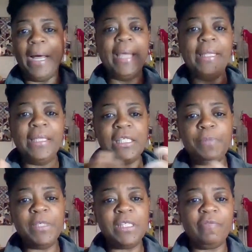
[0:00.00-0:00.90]
buying this
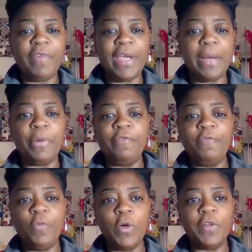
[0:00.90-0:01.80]
piece of fabric
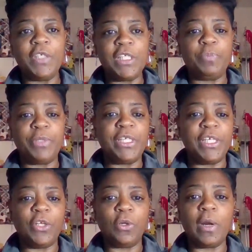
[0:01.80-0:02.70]
for this
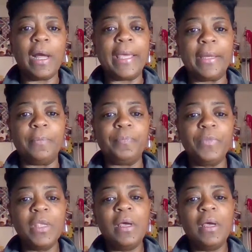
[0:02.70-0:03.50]
particular item.